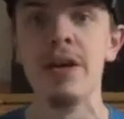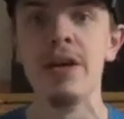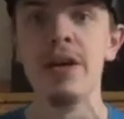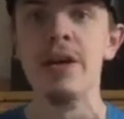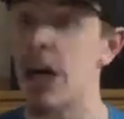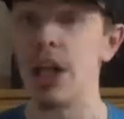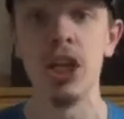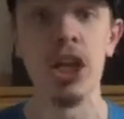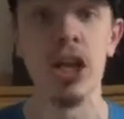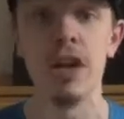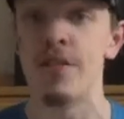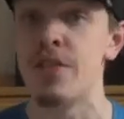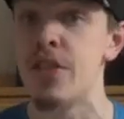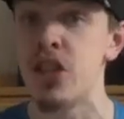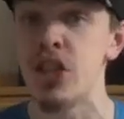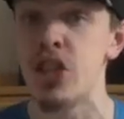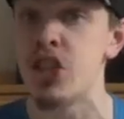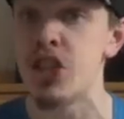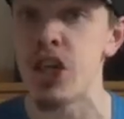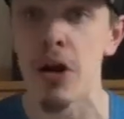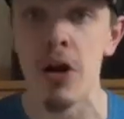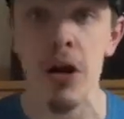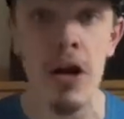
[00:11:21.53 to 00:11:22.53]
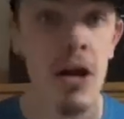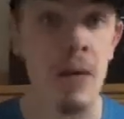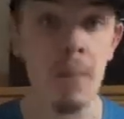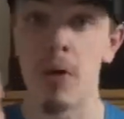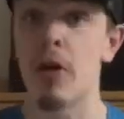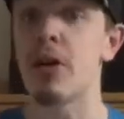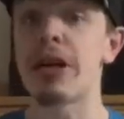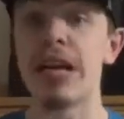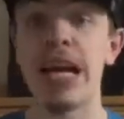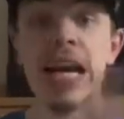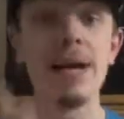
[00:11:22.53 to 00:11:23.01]
I love this show.
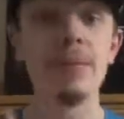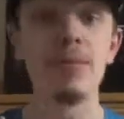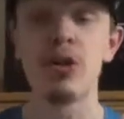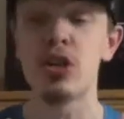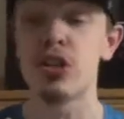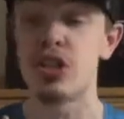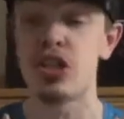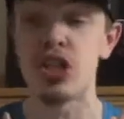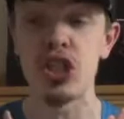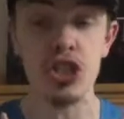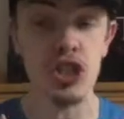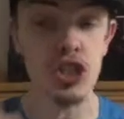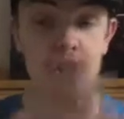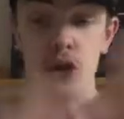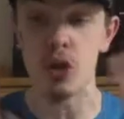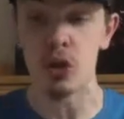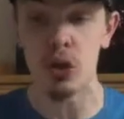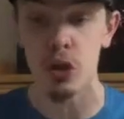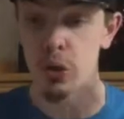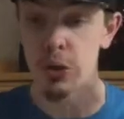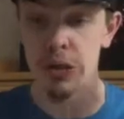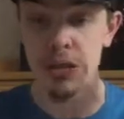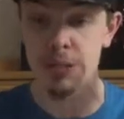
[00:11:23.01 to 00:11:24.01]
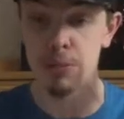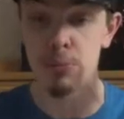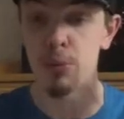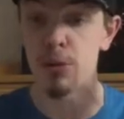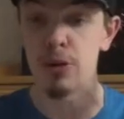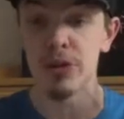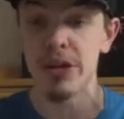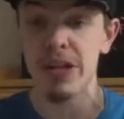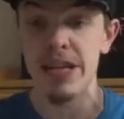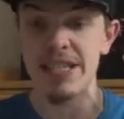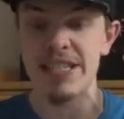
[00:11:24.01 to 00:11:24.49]
Mark Hamill as the Joker is
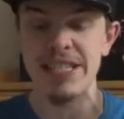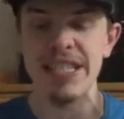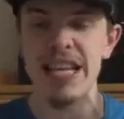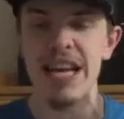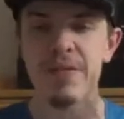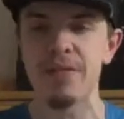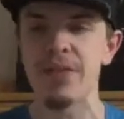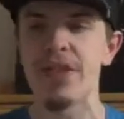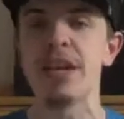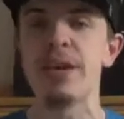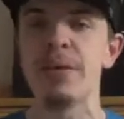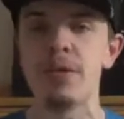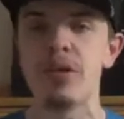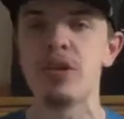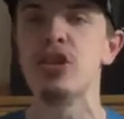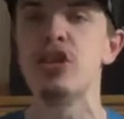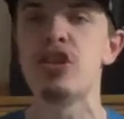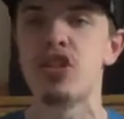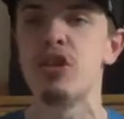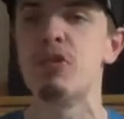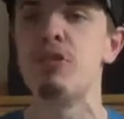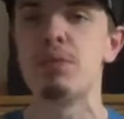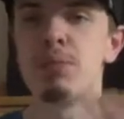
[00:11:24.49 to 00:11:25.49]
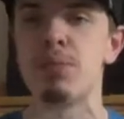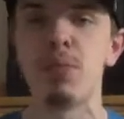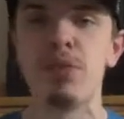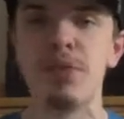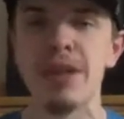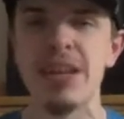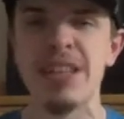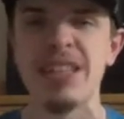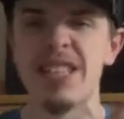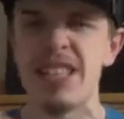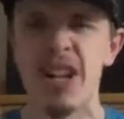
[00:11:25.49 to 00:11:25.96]
brilliant, and everything about this show is
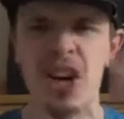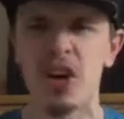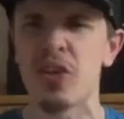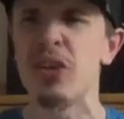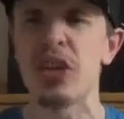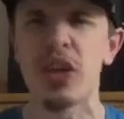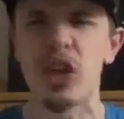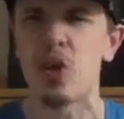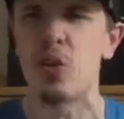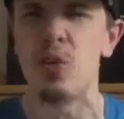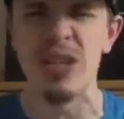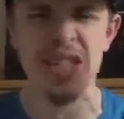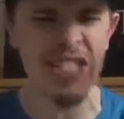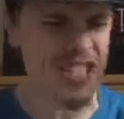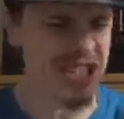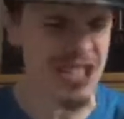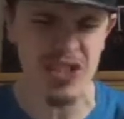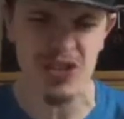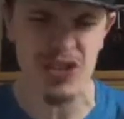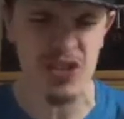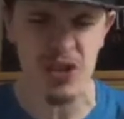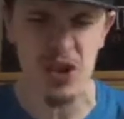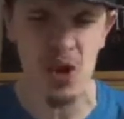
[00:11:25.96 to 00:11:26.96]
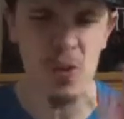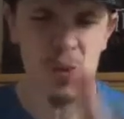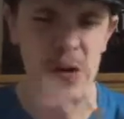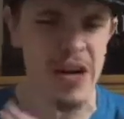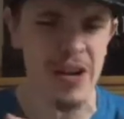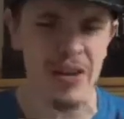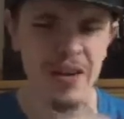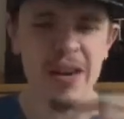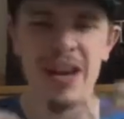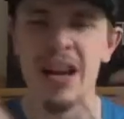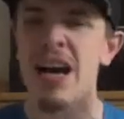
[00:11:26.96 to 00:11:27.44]
brilliant, and Harley Quinn has done so
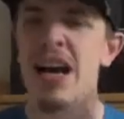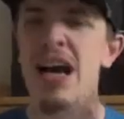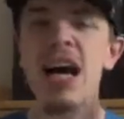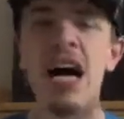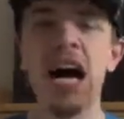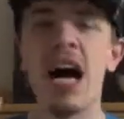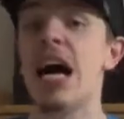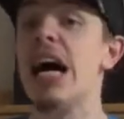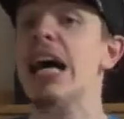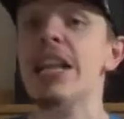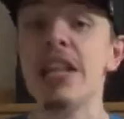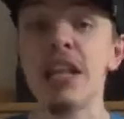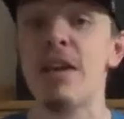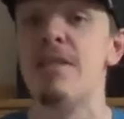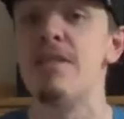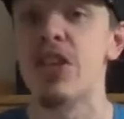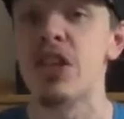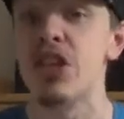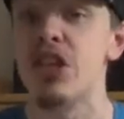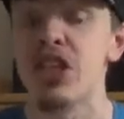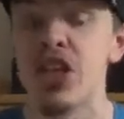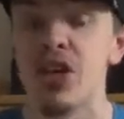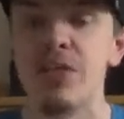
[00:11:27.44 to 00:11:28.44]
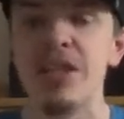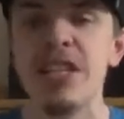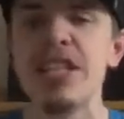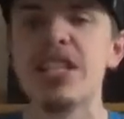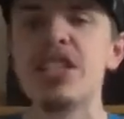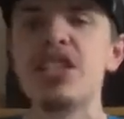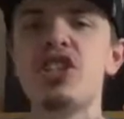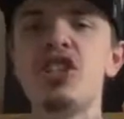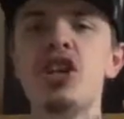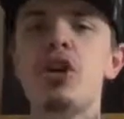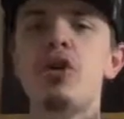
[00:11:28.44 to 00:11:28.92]
well, and I love this show.
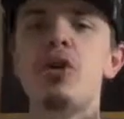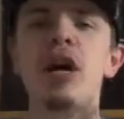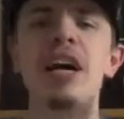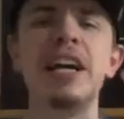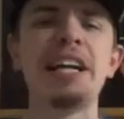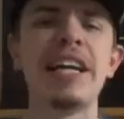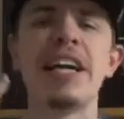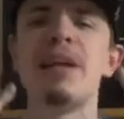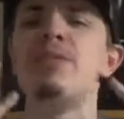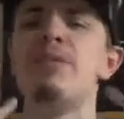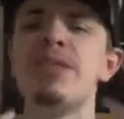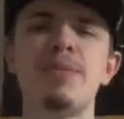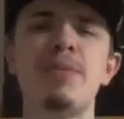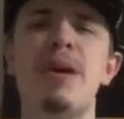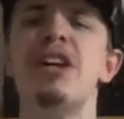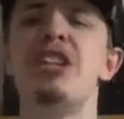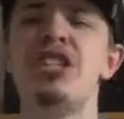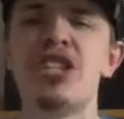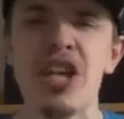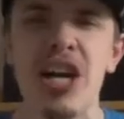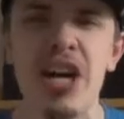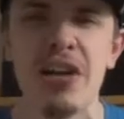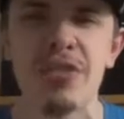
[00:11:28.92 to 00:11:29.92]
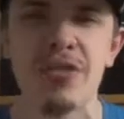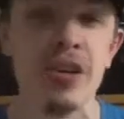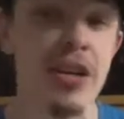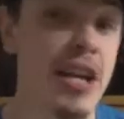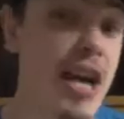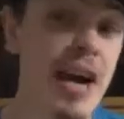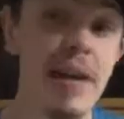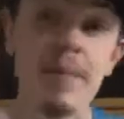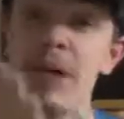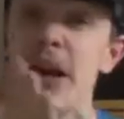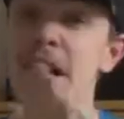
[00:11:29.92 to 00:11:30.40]
This show, again, was my
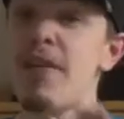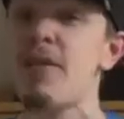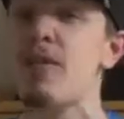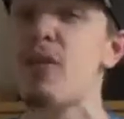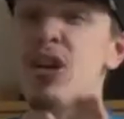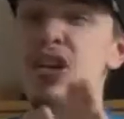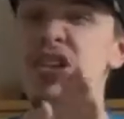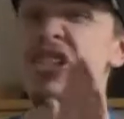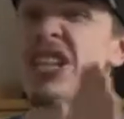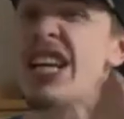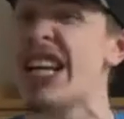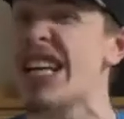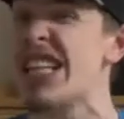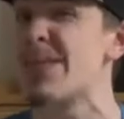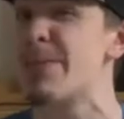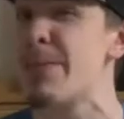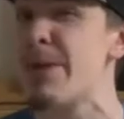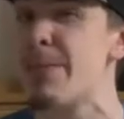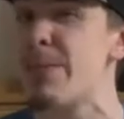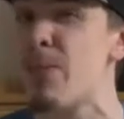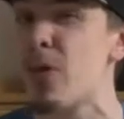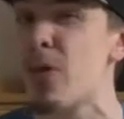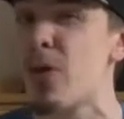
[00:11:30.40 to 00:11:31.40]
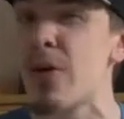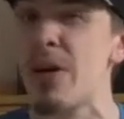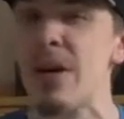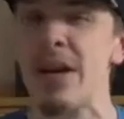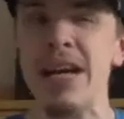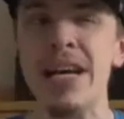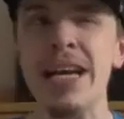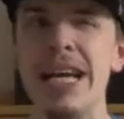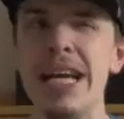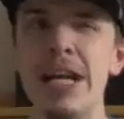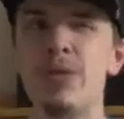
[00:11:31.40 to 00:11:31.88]
childhood. I may have watched X-Men more, and
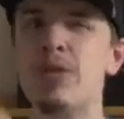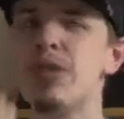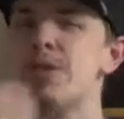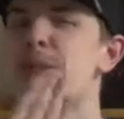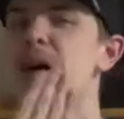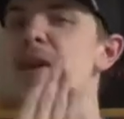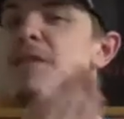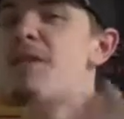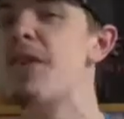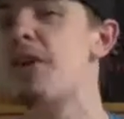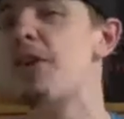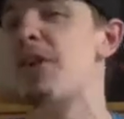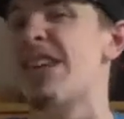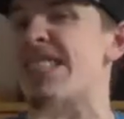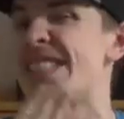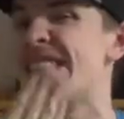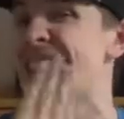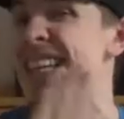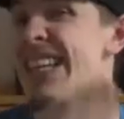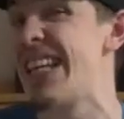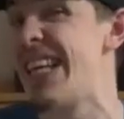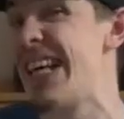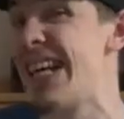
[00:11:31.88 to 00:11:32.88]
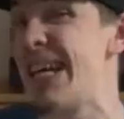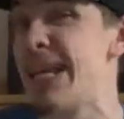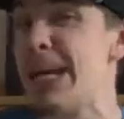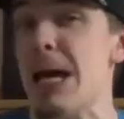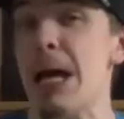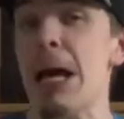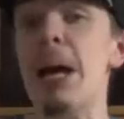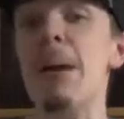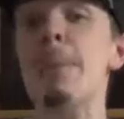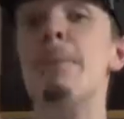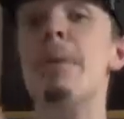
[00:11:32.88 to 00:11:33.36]
it was my favorite as a
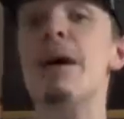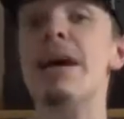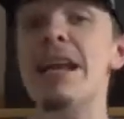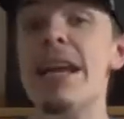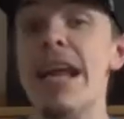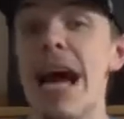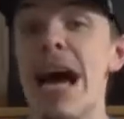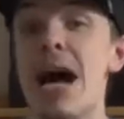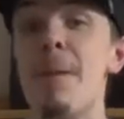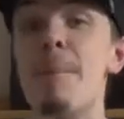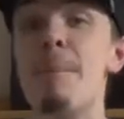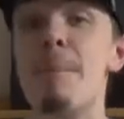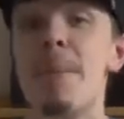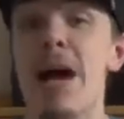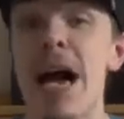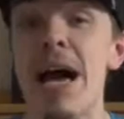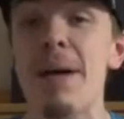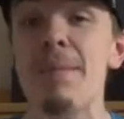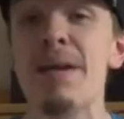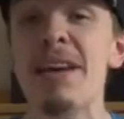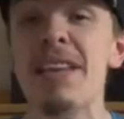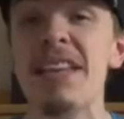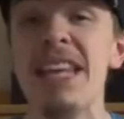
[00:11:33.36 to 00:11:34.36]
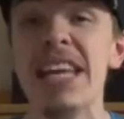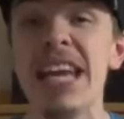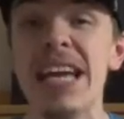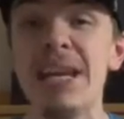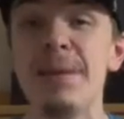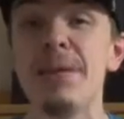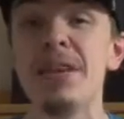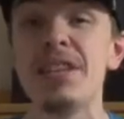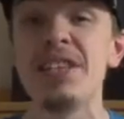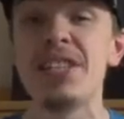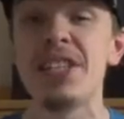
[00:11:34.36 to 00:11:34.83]
kid, but now Batman the
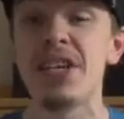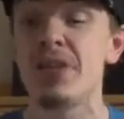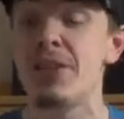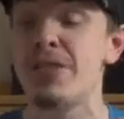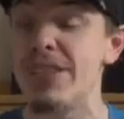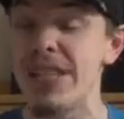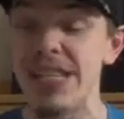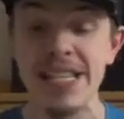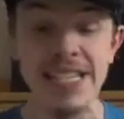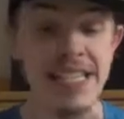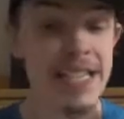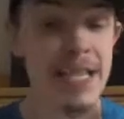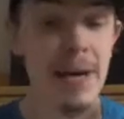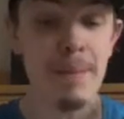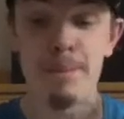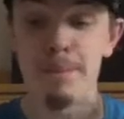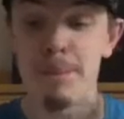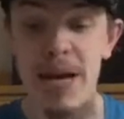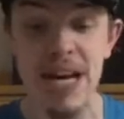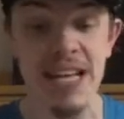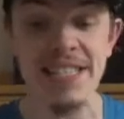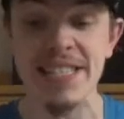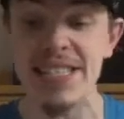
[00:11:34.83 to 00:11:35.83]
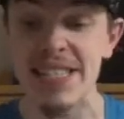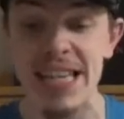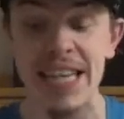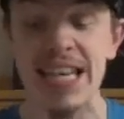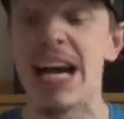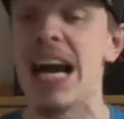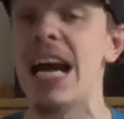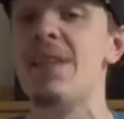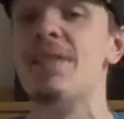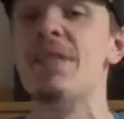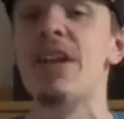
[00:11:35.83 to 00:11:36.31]
Animated Series is the best
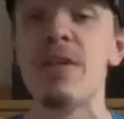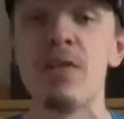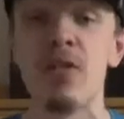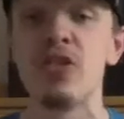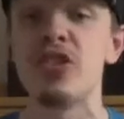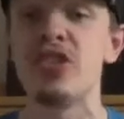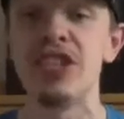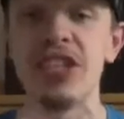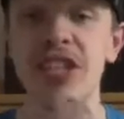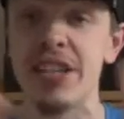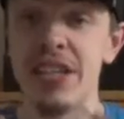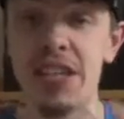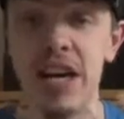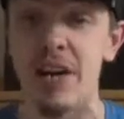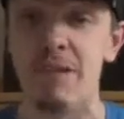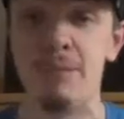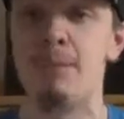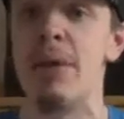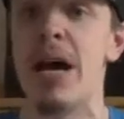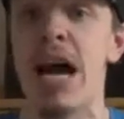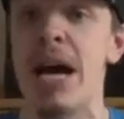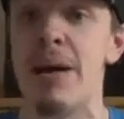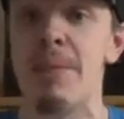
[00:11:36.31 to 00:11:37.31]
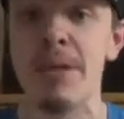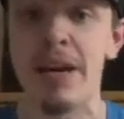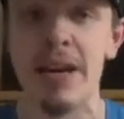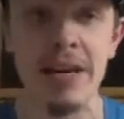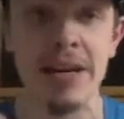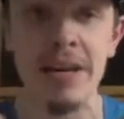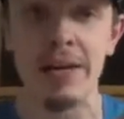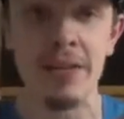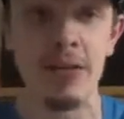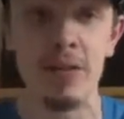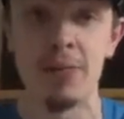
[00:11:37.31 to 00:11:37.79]
thing I've ever seen of
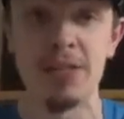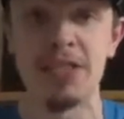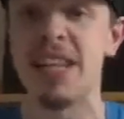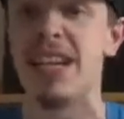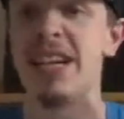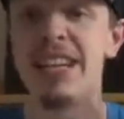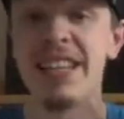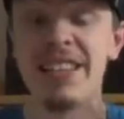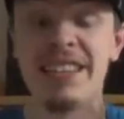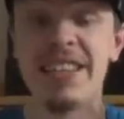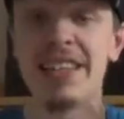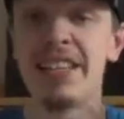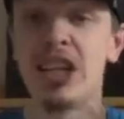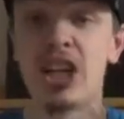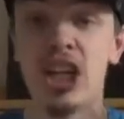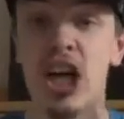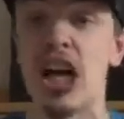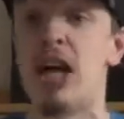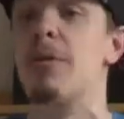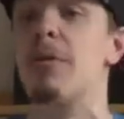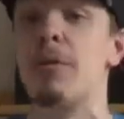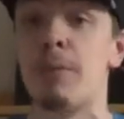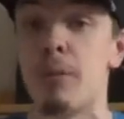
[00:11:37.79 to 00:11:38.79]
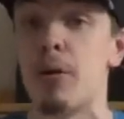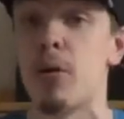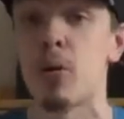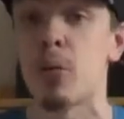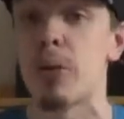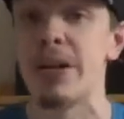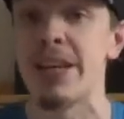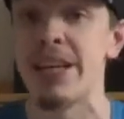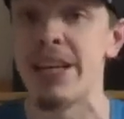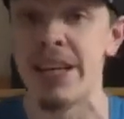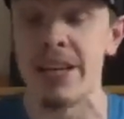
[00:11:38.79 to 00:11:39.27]
Batman and almost anything comic book
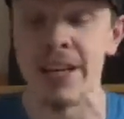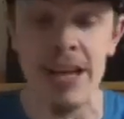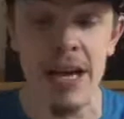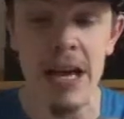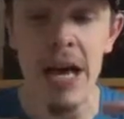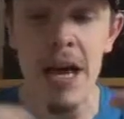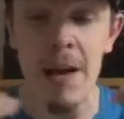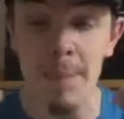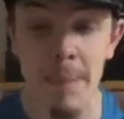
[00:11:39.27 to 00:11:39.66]
related.